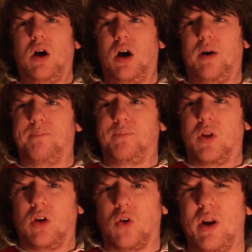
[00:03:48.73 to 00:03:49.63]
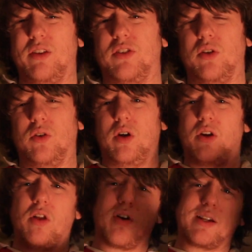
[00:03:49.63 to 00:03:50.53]
Going into
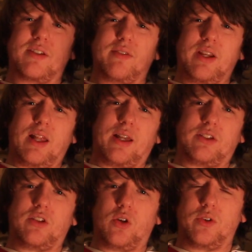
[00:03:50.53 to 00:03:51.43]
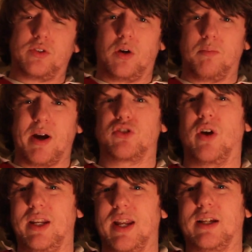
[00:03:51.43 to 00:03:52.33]
another activity I like to do is my
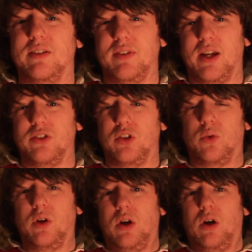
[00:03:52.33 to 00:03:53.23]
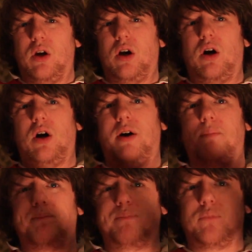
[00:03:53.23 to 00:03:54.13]
trading activity I do.
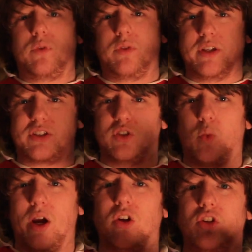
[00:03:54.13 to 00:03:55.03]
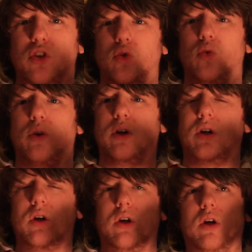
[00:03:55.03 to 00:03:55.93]
This is where you
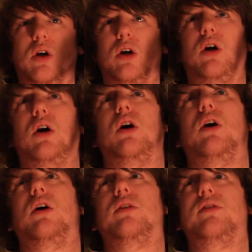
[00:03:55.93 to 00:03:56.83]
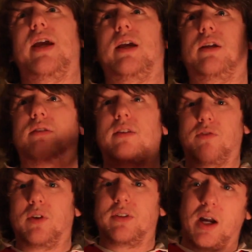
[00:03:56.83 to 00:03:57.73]
take
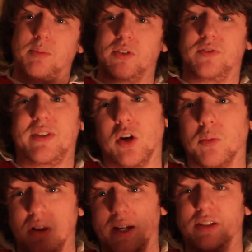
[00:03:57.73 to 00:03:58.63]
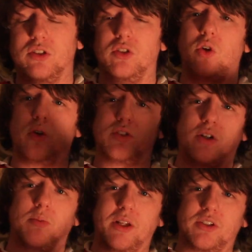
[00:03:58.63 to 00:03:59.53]
different types of dinner plates, those
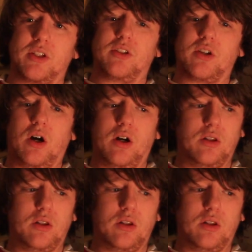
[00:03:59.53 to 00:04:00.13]
dinner plates and